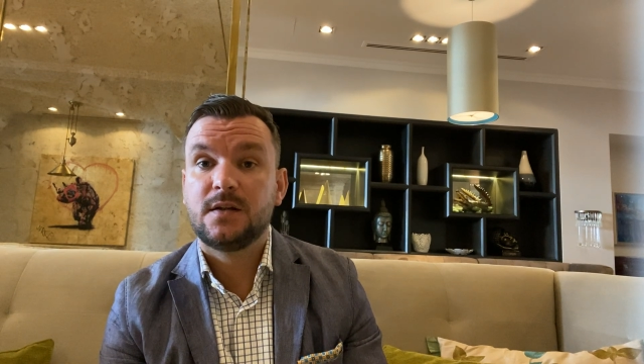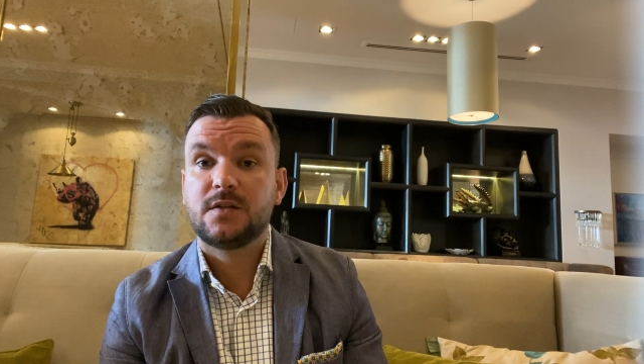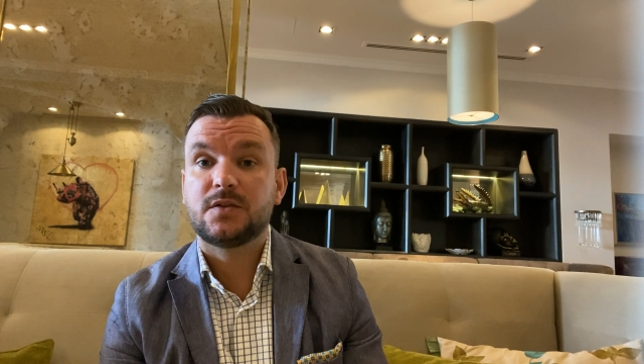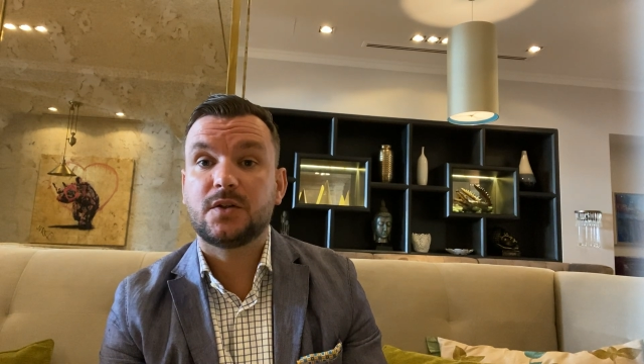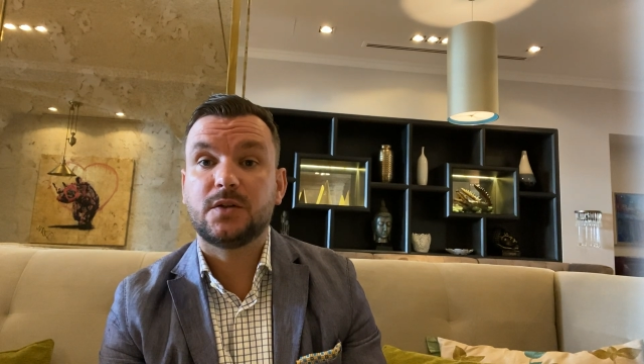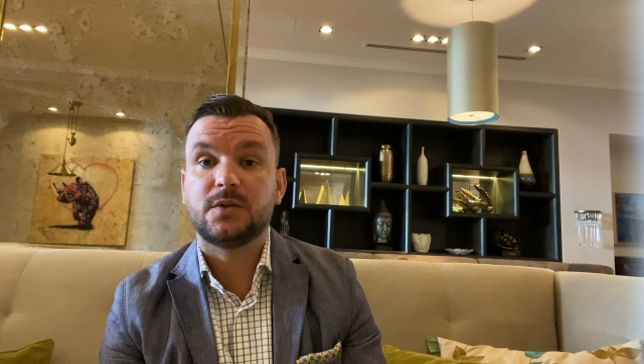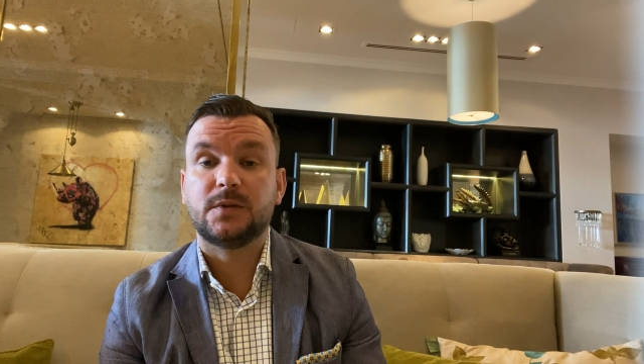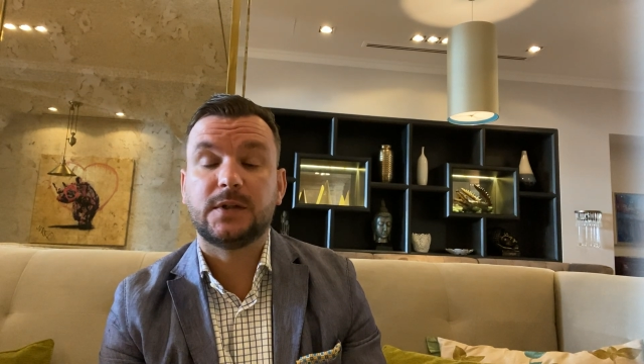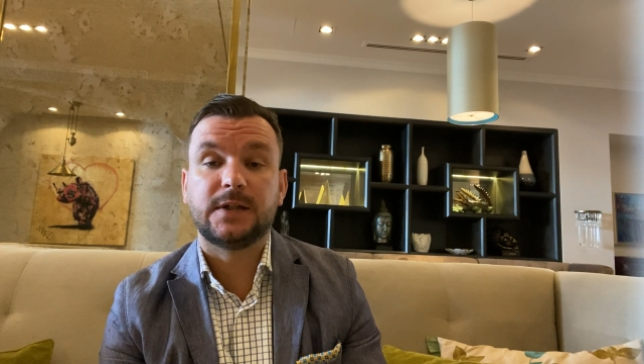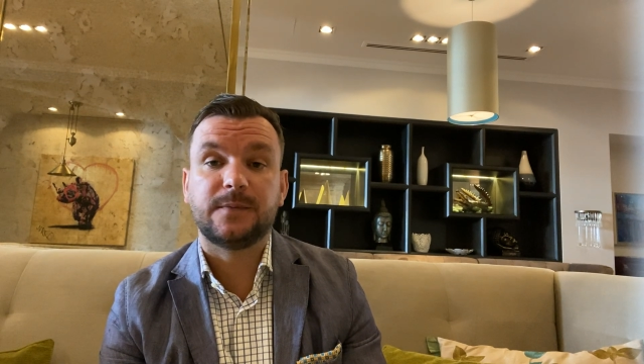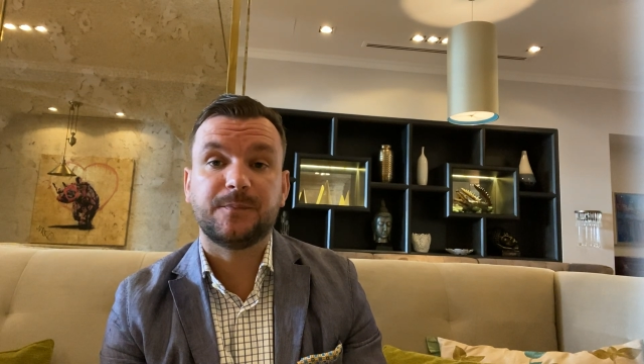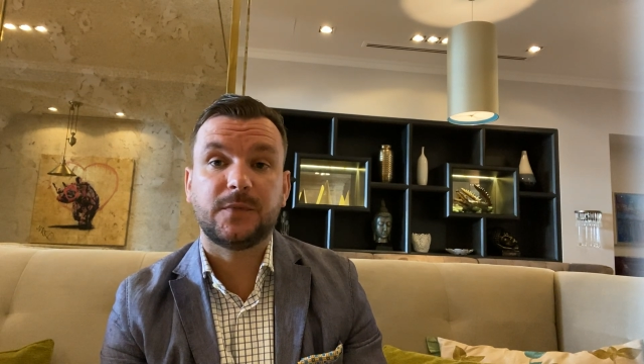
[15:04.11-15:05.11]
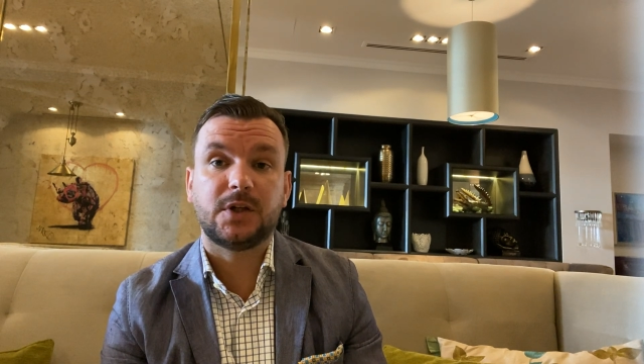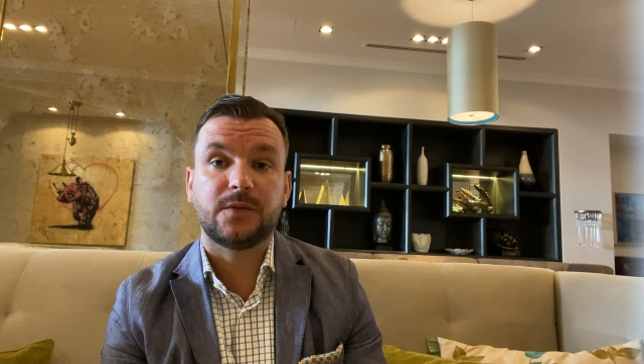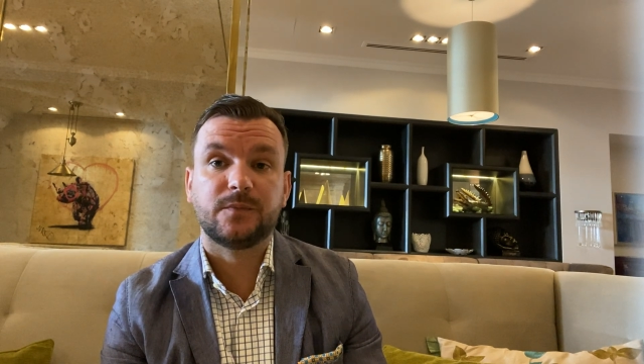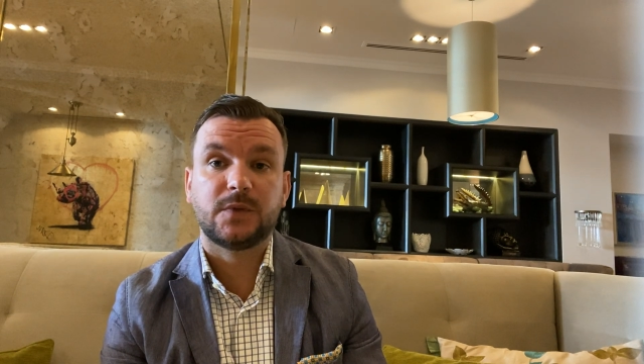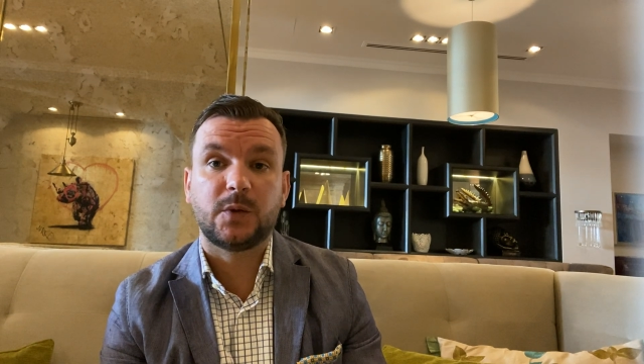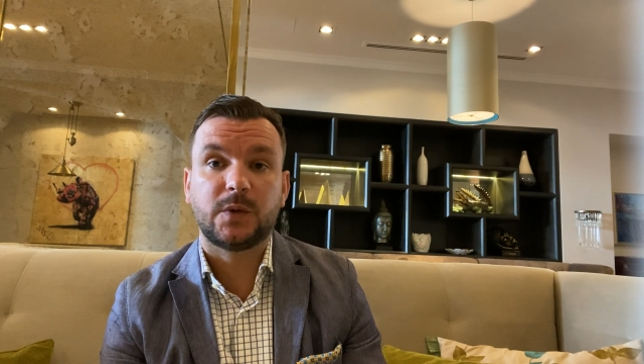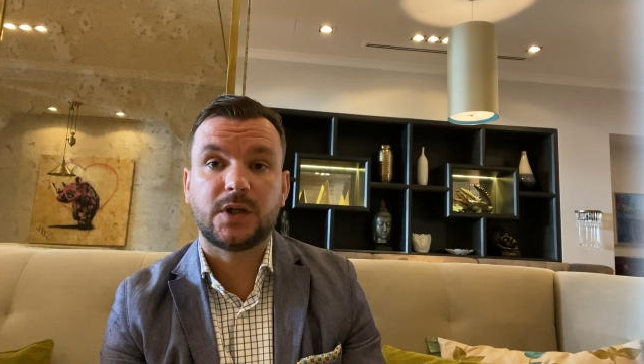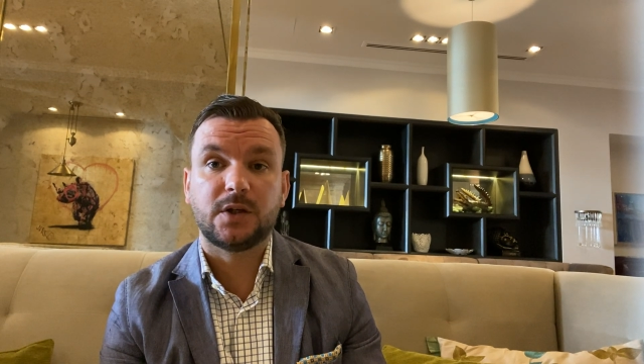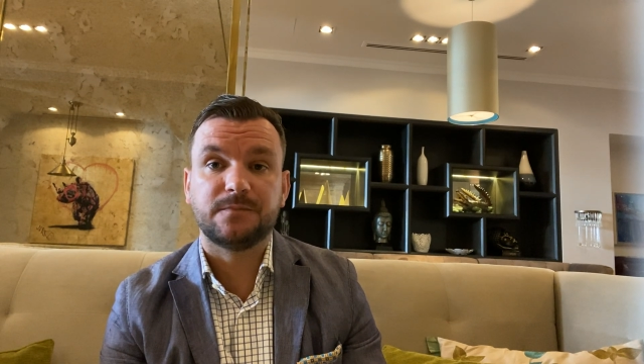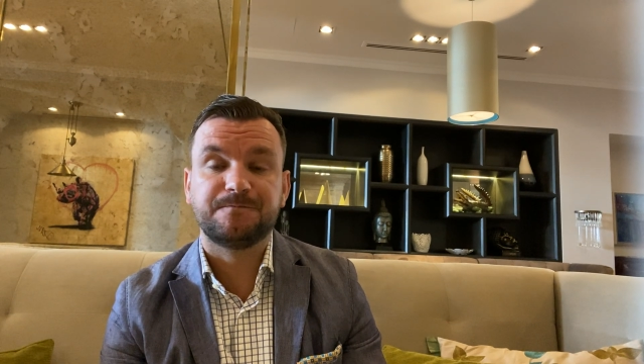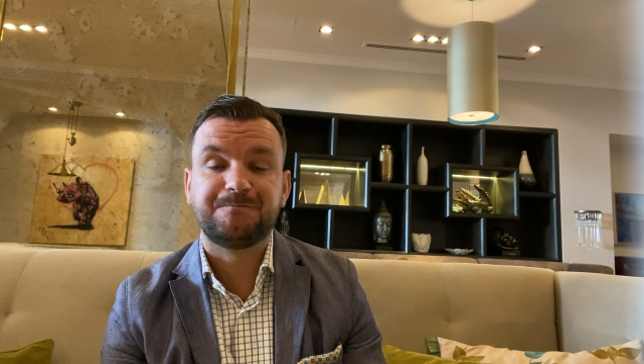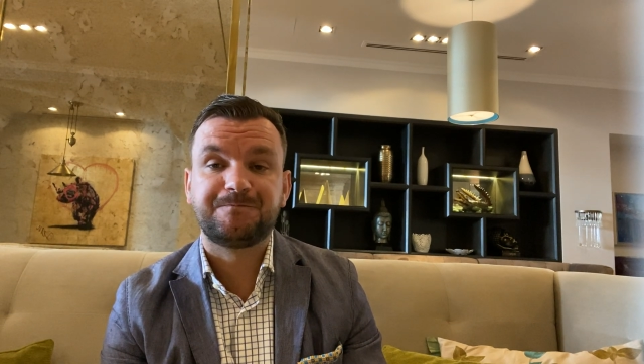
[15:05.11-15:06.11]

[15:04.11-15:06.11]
So there we go.